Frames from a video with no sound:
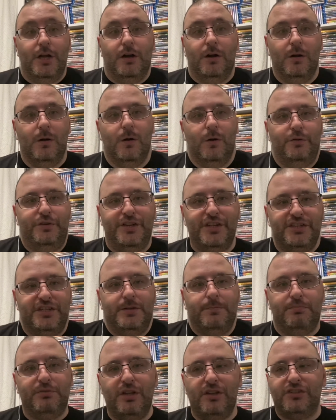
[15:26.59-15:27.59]
oh,
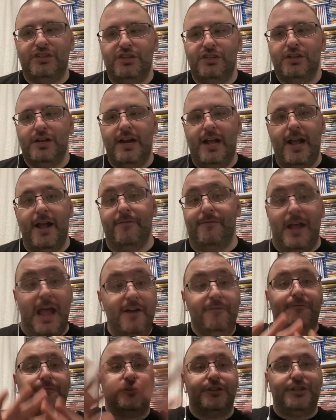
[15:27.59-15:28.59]
Disney Plus is going to have
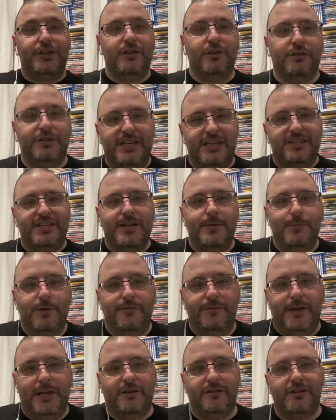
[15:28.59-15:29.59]
every single Disney
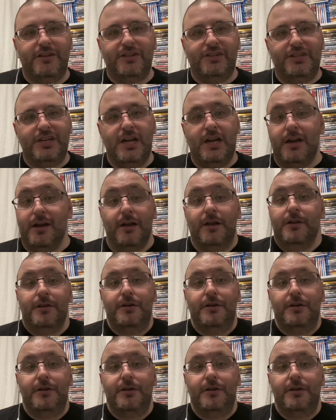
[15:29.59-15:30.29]
movie under the sun.